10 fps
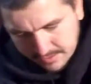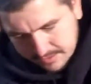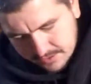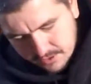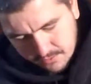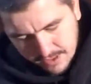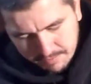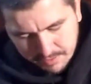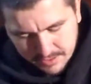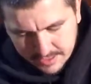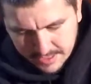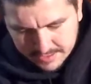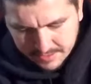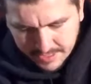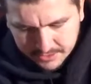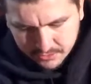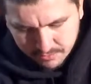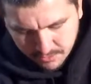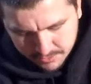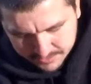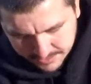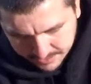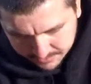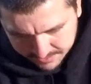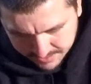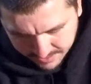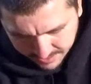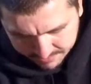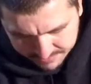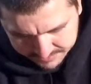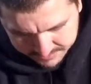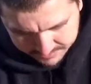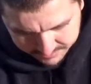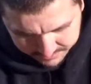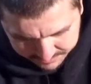Because you don't want to put it on the actual motorcycle and then have it